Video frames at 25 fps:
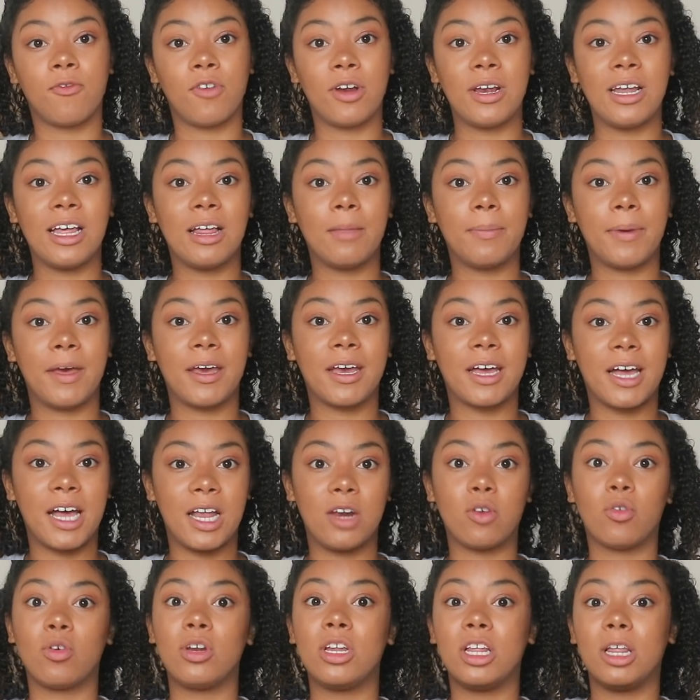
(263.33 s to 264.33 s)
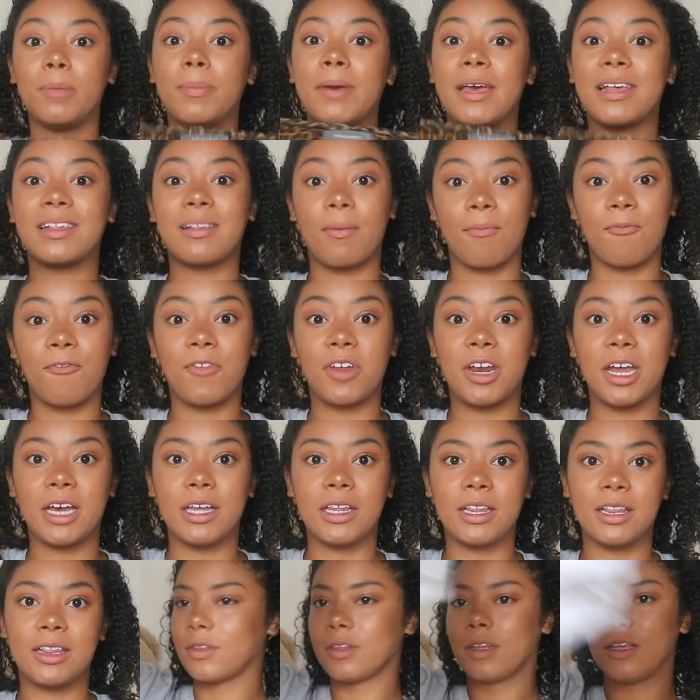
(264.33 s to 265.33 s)
for a little bit of colour or a little bit of something
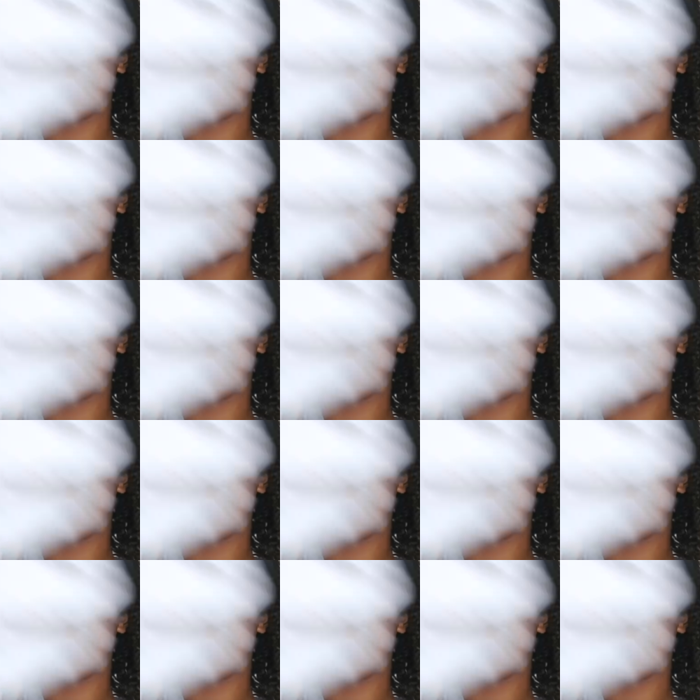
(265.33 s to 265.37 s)
else.